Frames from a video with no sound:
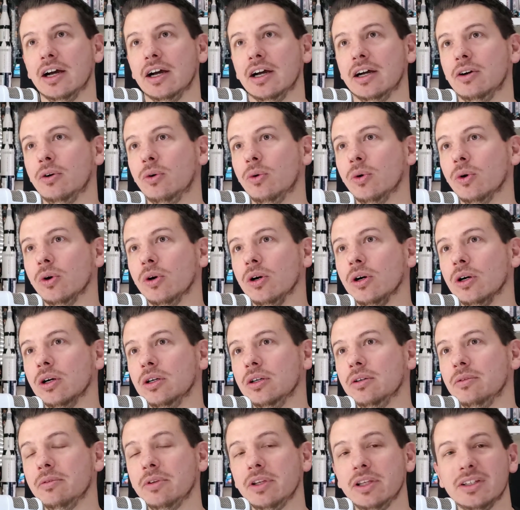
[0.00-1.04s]
or
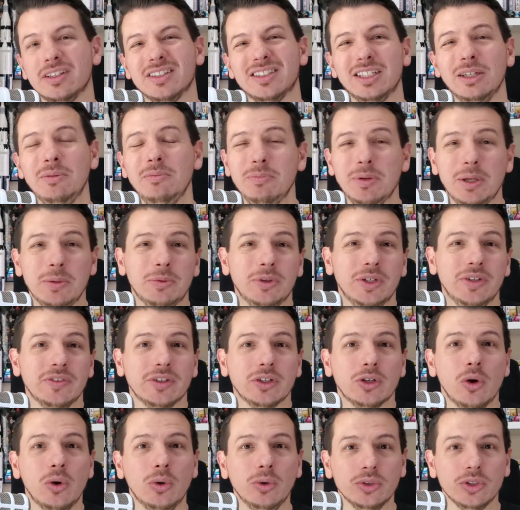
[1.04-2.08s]
some people even
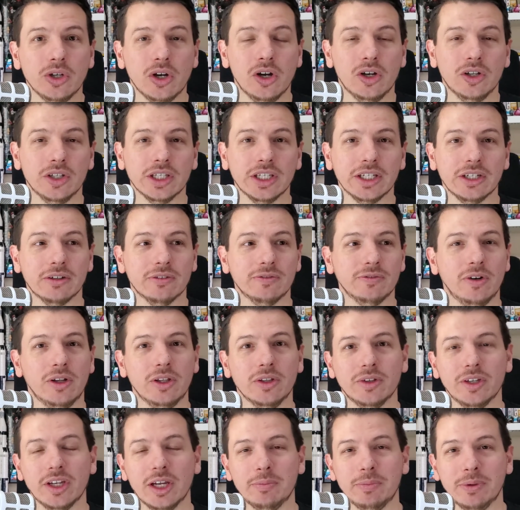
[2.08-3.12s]
cold calling or
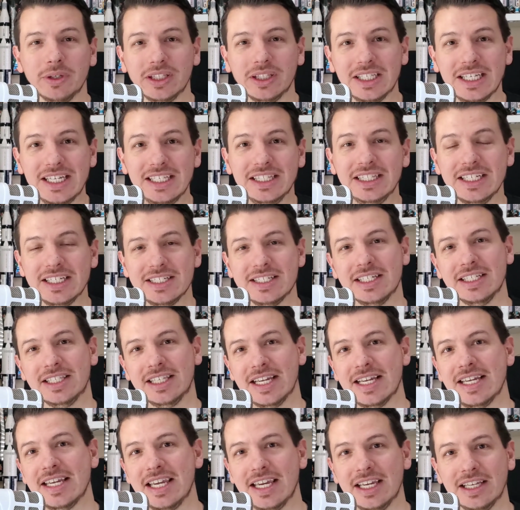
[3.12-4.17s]
following up on lead lists that they
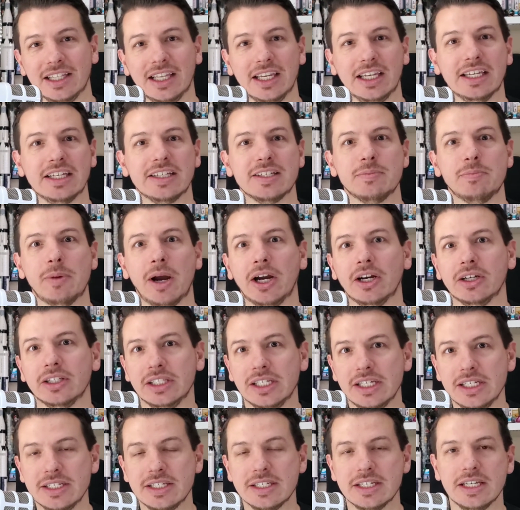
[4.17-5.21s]
get, like expired
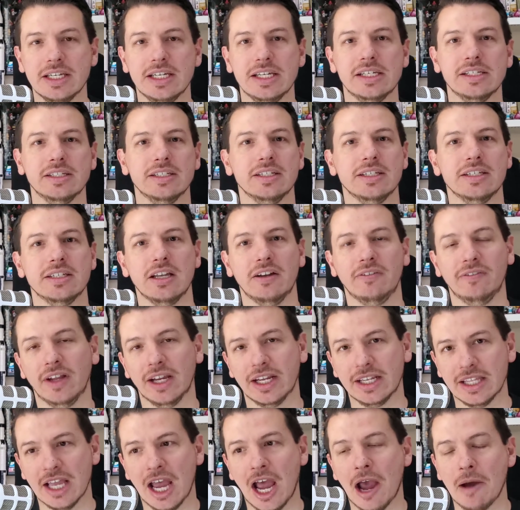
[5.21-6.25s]
listings and stuff like
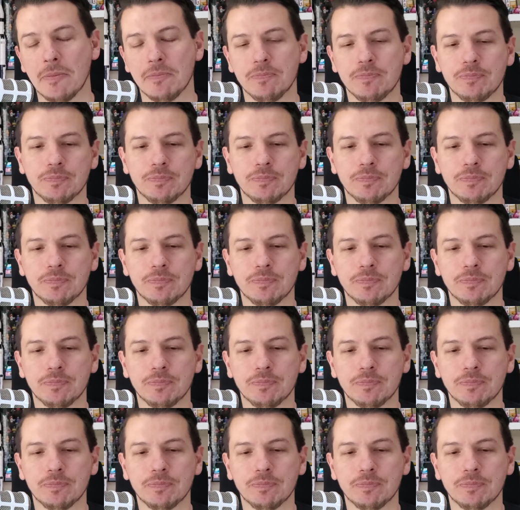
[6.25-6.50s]
that.